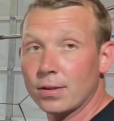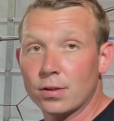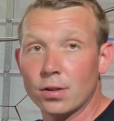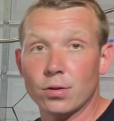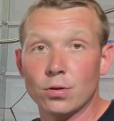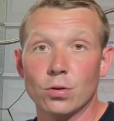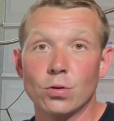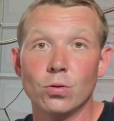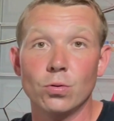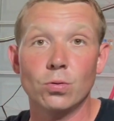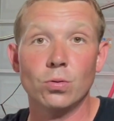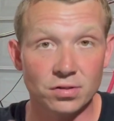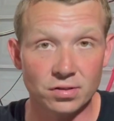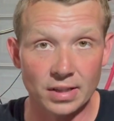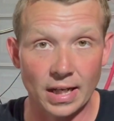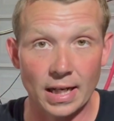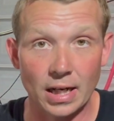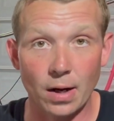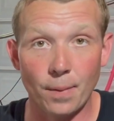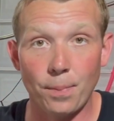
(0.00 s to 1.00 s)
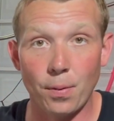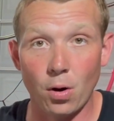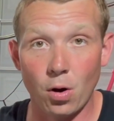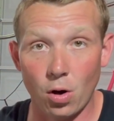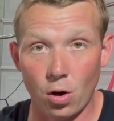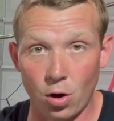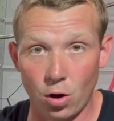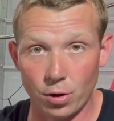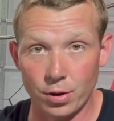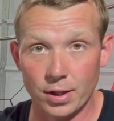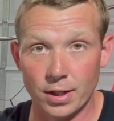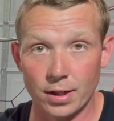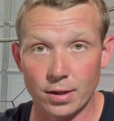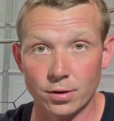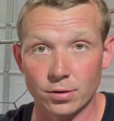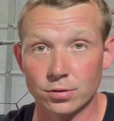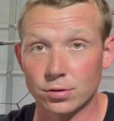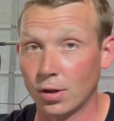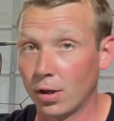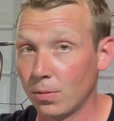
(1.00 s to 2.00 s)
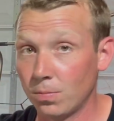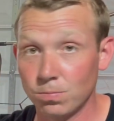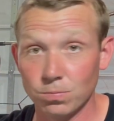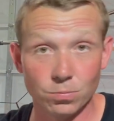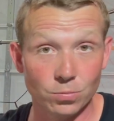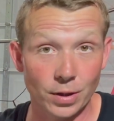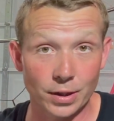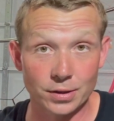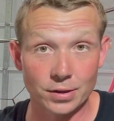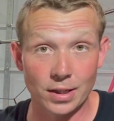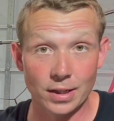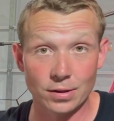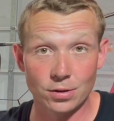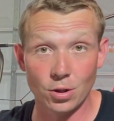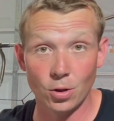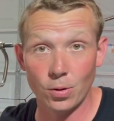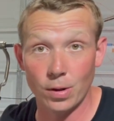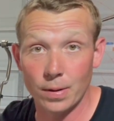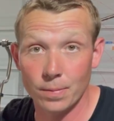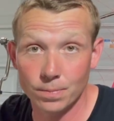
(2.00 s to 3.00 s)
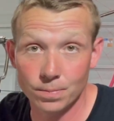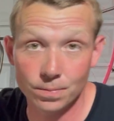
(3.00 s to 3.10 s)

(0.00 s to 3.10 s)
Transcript: the new setup on here. So let's get to it.